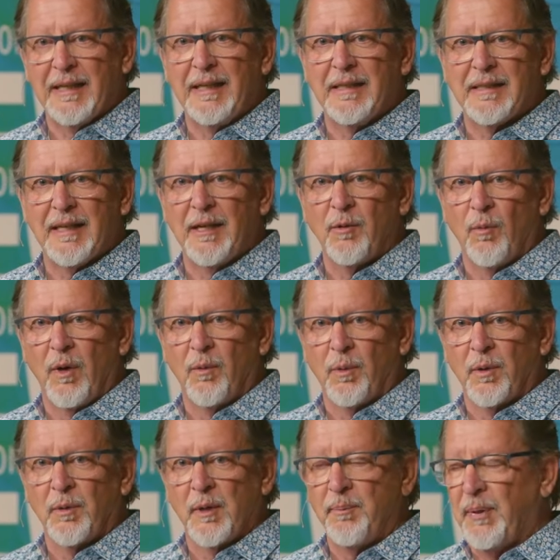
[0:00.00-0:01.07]
And he's saying what
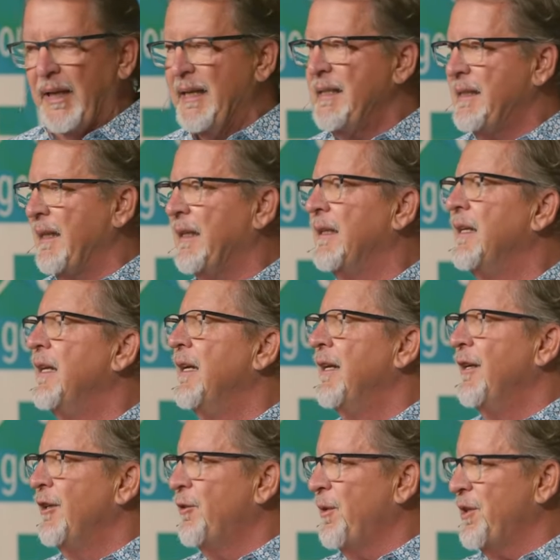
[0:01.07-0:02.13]
we're replacing
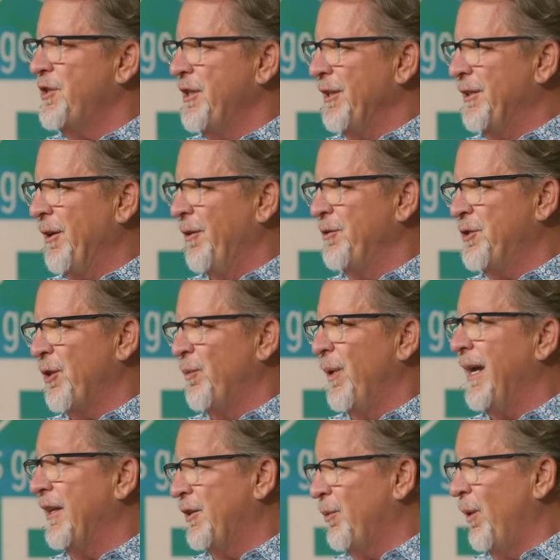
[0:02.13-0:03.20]
Christian culture with,